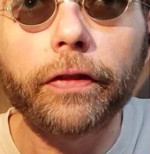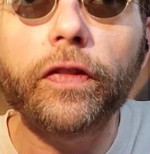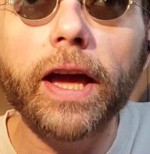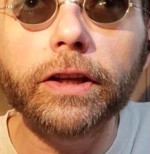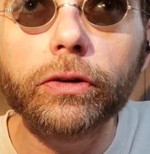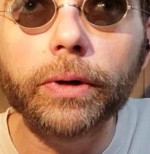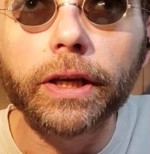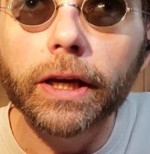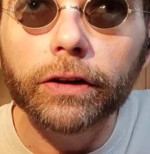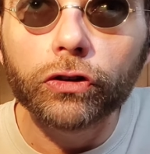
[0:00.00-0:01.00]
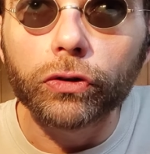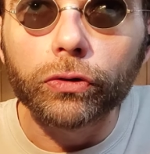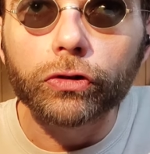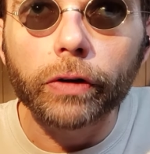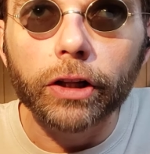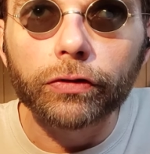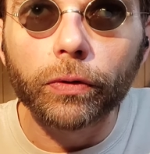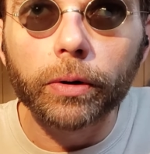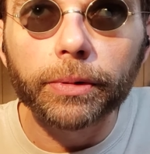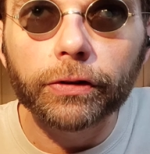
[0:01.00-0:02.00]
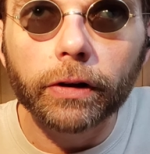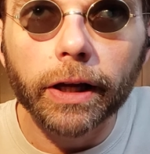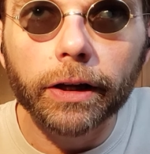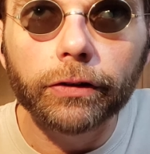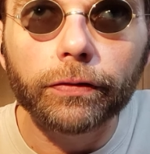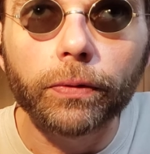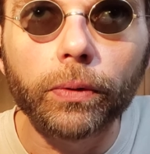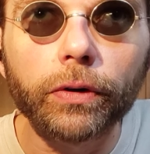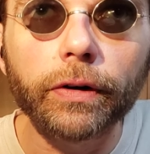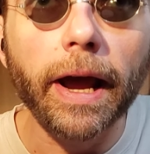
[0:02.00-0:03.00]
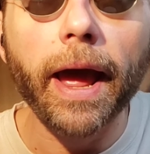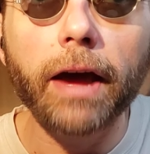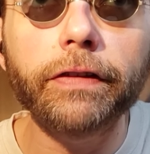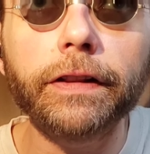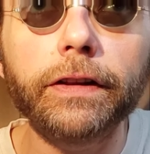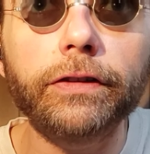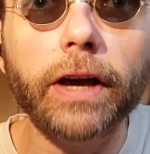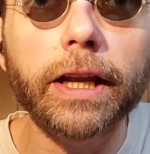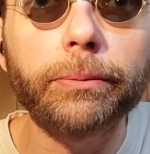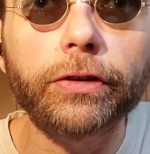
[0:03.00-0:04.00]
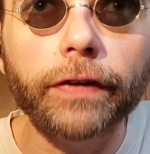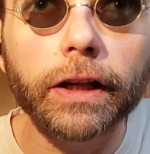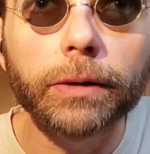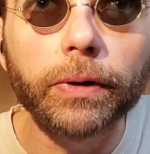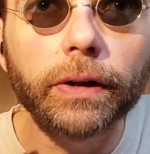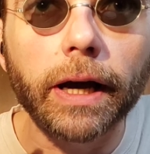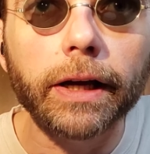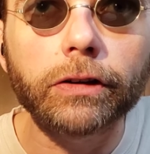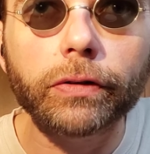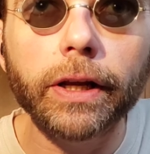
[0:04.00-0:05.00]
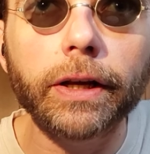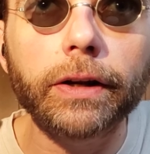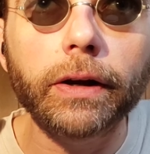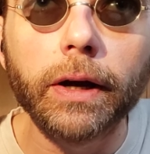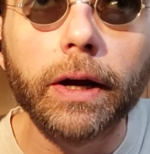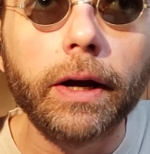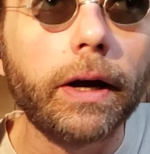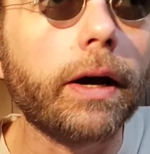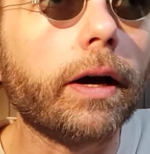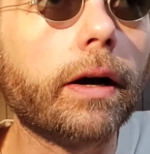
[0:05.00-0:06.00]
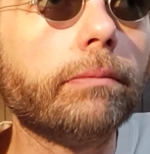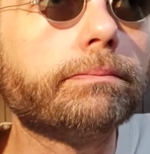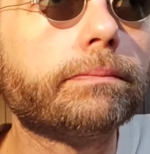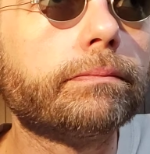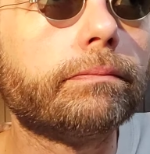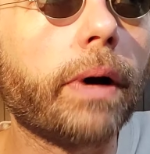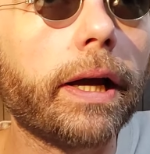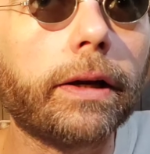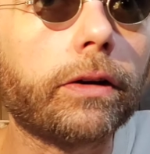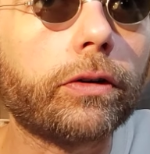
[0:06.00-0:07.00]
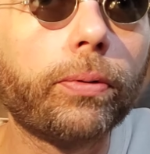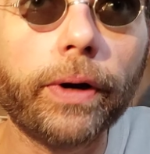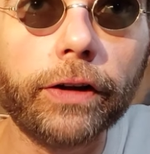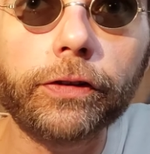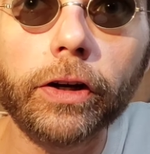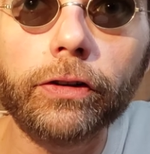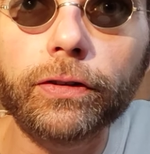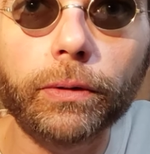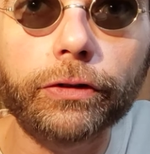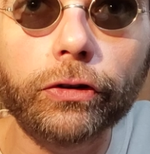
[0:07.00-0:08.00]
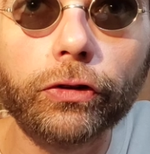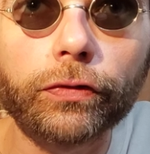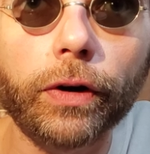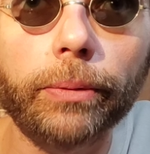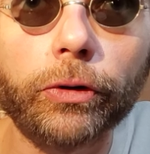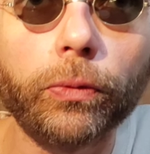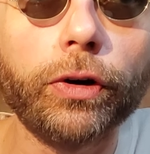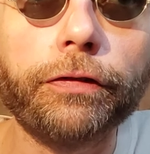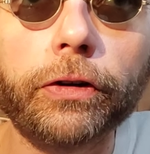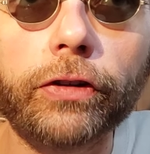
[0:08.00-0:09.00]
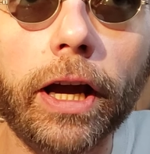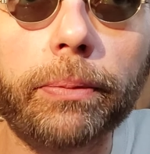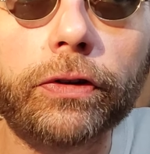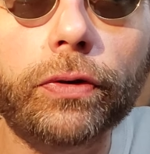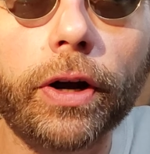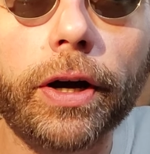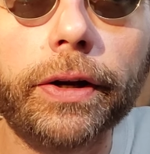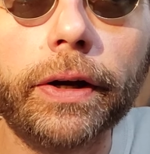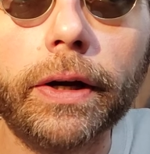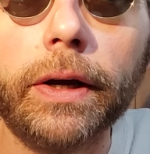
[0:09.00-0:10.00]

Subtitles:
Thank you again to Transformers Land for having these items available. I traded my Quintesson soldiers from the War for Cybertron